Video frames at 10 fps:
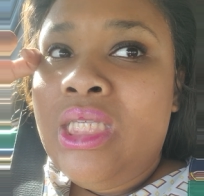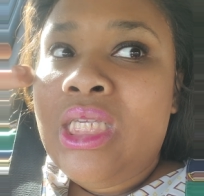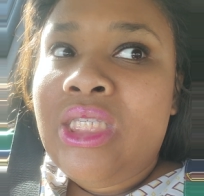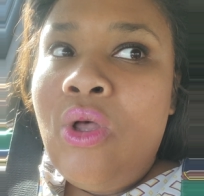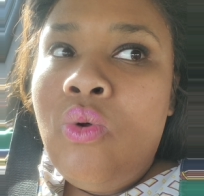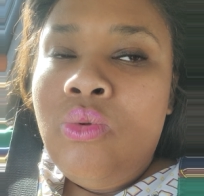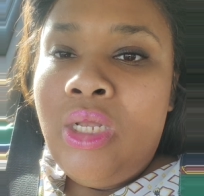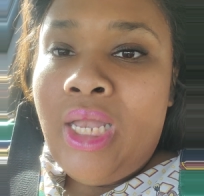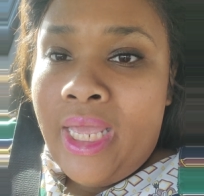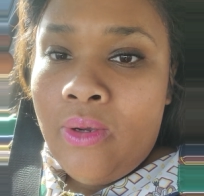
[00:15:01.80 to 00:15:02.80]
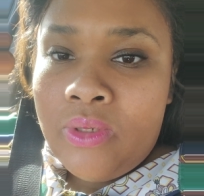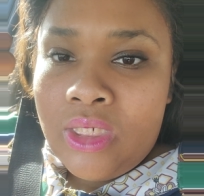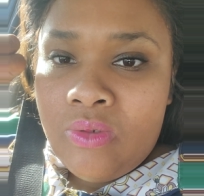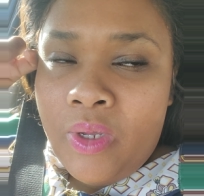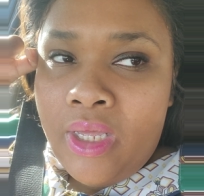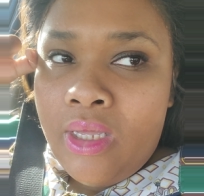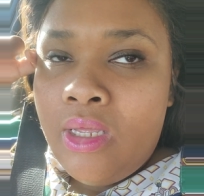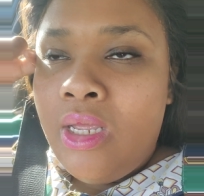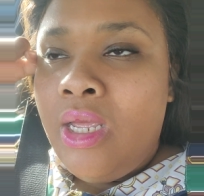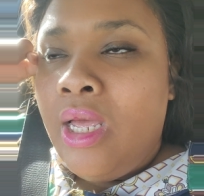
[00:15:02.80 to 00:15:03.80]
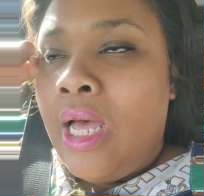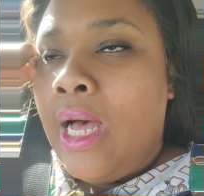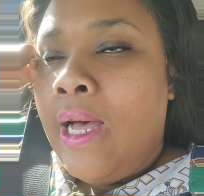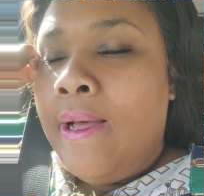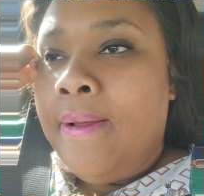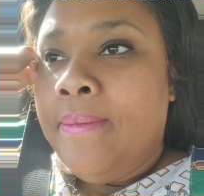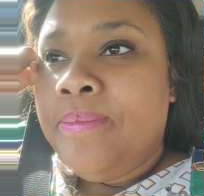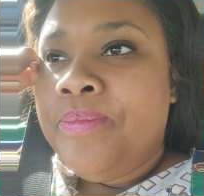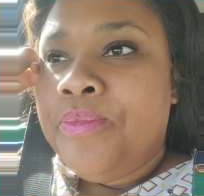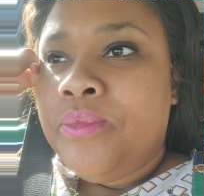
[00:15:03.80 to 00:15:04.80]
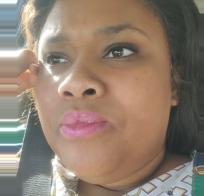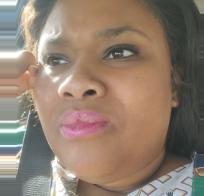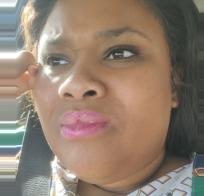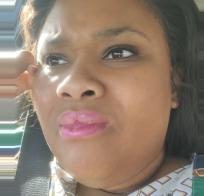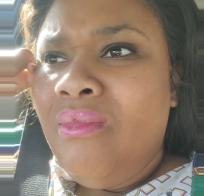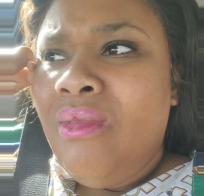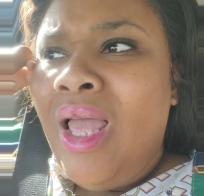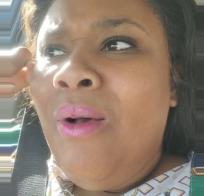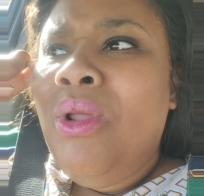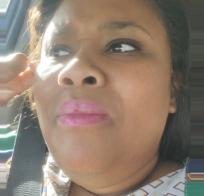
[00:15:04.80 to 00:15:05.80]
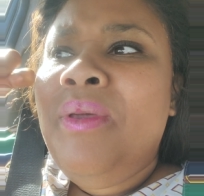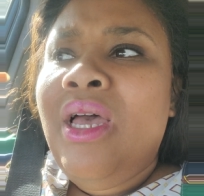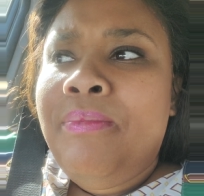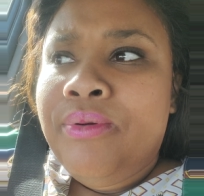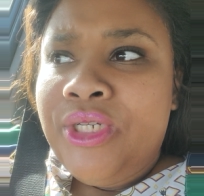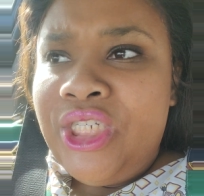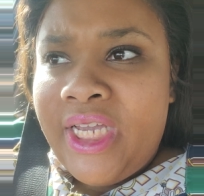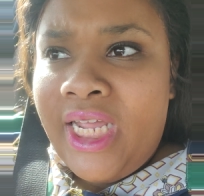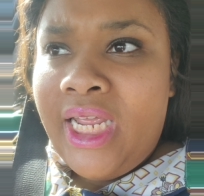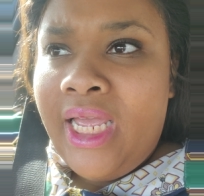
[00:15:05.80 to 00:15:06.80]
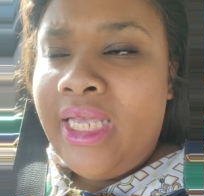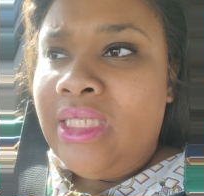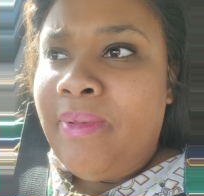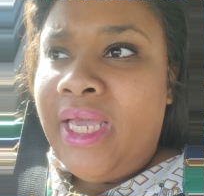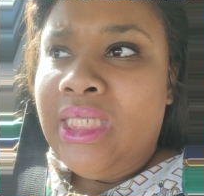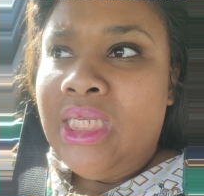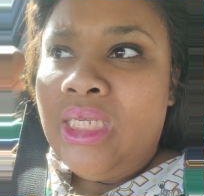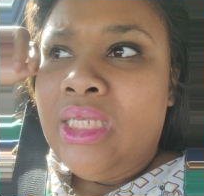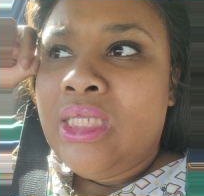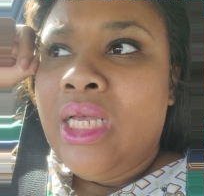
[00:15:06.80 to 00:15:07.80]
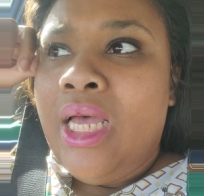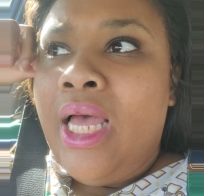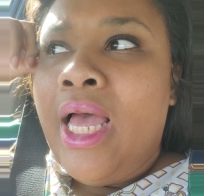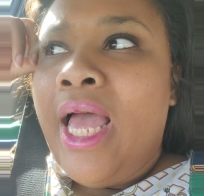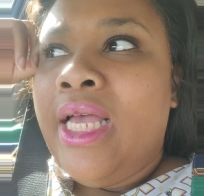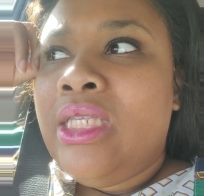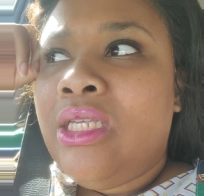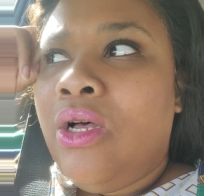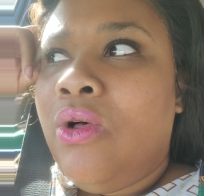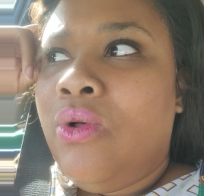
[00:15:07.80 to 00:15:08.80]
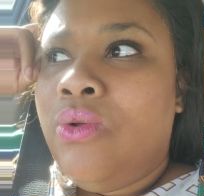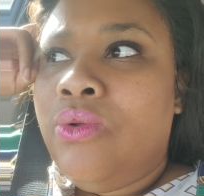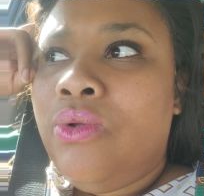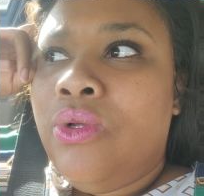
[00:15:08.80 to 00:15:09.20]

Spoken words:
its own language as well. I want to be appreciated in spaces, and so